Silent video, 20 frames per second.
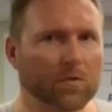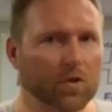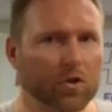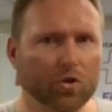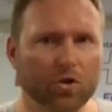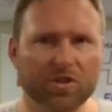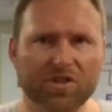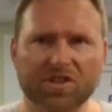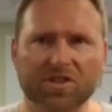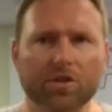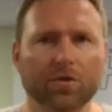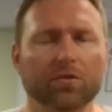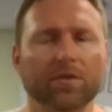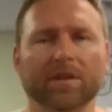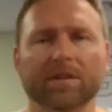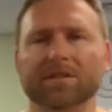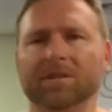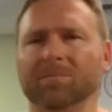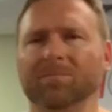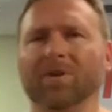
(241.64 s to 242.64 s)
good
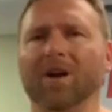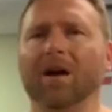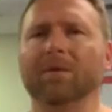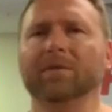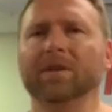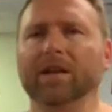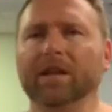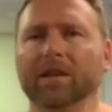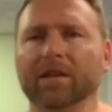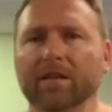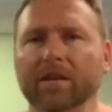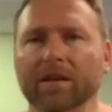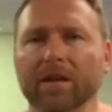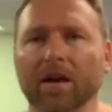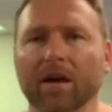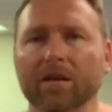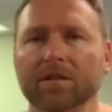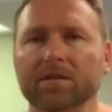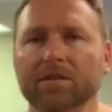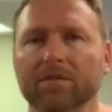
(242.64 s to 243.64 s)
students than probably anything
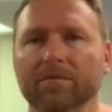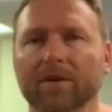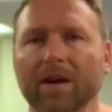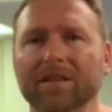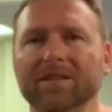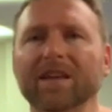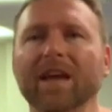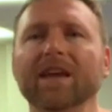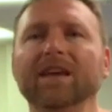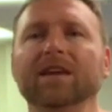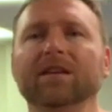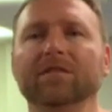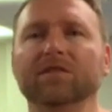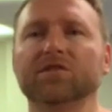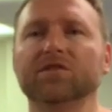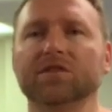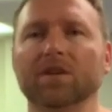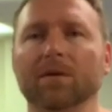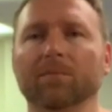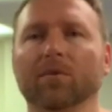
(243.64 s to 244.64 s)
else, right? Taking the
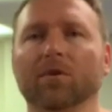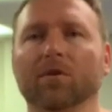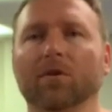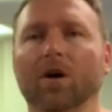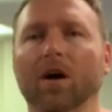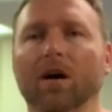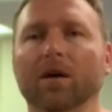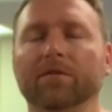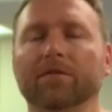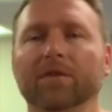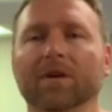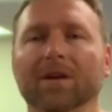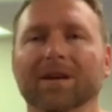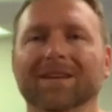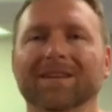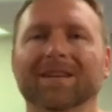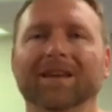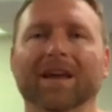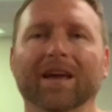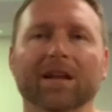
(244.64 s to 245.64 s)
summer off.
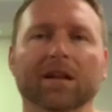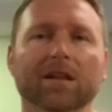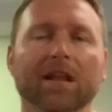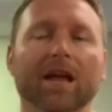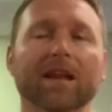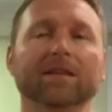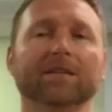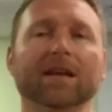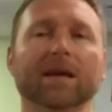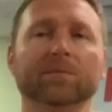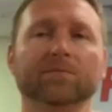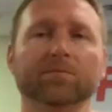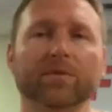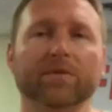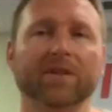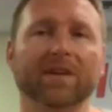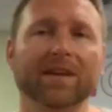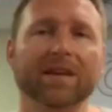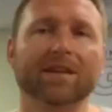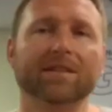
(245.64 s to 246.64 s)
And a lot of times
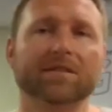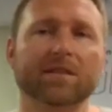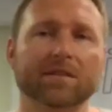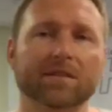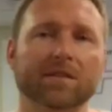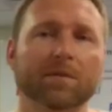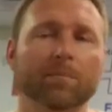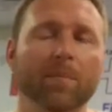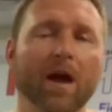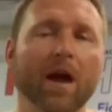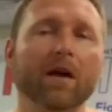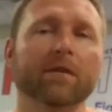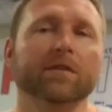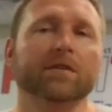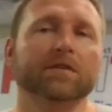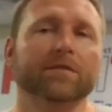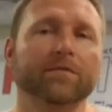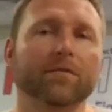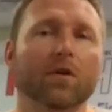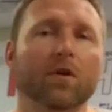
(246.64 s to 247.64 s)
with kids, it's the
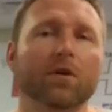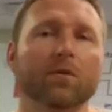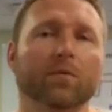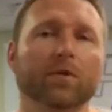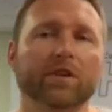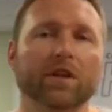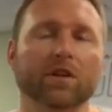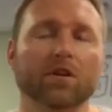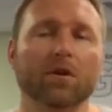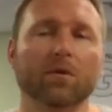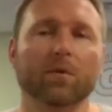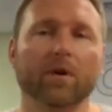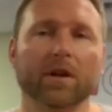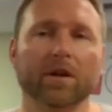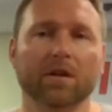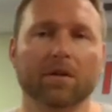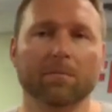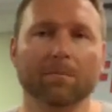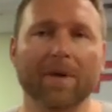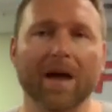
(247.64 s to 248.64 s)
parents' fault when they don't want
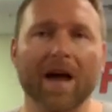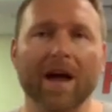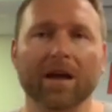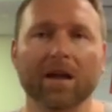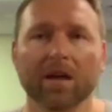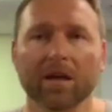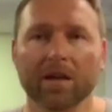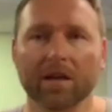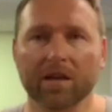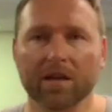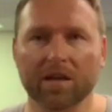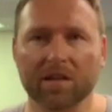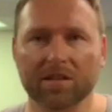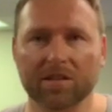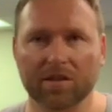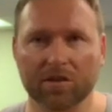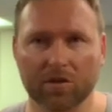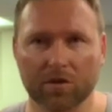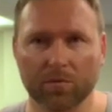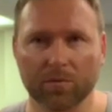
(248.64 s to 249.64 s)
to come back and
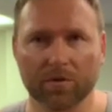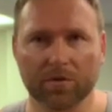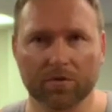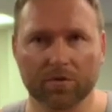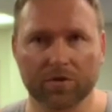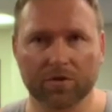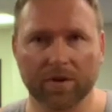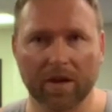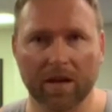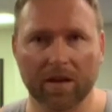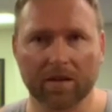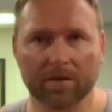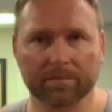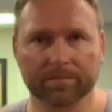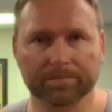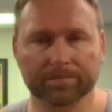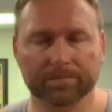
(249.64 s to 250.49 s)
continue with their training.